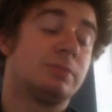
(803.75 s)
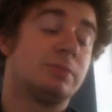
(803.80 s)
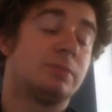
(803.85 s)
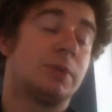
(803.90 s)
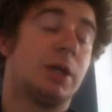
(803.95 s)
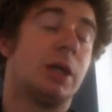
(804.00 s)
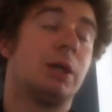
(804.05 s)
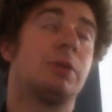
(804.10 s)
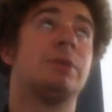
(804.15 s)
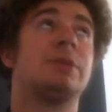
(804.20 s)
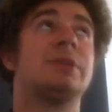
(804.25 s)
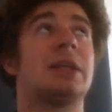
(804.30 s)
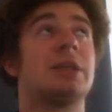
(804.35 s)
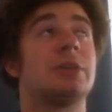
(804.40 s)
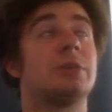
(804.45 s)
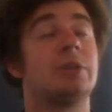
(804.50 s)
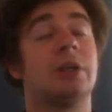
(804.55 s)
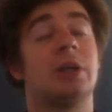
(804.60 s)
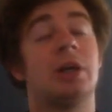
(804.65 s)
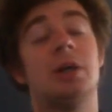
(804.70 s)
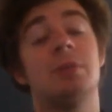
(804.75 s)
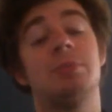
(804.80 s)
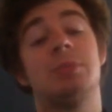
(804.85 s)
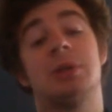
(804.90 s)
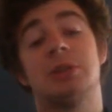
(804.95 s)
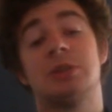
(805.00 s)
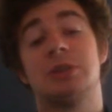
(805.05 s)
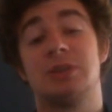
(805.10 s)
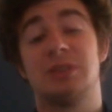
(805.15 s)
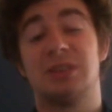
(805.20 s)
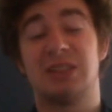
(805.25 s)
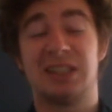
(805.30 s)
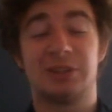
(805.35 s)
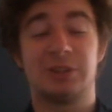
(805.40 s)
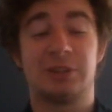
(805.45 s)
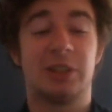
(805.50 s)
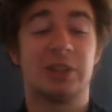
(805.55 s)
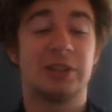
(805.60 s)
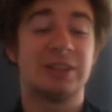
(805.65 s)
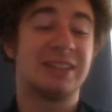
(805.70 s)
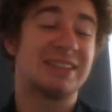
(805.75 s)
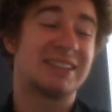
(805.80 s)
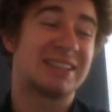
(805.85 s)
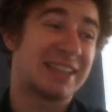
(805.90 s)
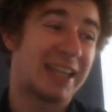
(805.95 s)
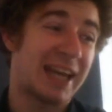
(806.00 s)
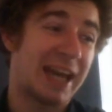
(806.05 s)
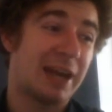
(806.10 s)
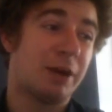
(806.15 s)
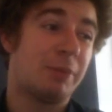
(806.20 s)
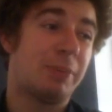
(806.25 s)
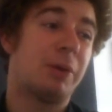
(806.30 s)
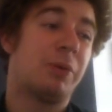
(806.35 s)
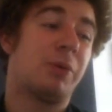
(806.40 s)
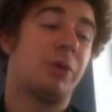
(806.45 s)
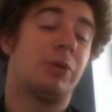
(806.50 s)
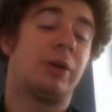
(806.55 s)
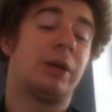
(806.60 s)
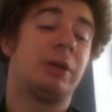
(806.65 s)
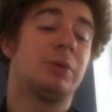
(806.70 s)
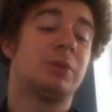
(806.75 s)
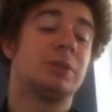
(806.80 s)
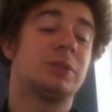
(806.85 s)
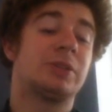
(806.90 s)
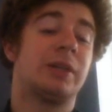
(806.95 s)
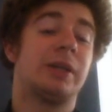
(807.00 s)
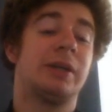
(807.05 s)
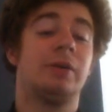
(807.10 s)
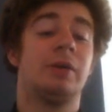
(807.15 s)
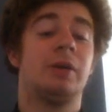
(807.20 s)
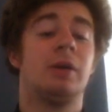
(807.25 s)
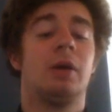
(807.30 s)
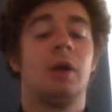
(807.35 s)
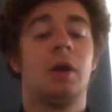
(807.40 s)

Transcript: With Sanctuary Guard, because Sanctuary Guard doesn't care about what grade 1s are out.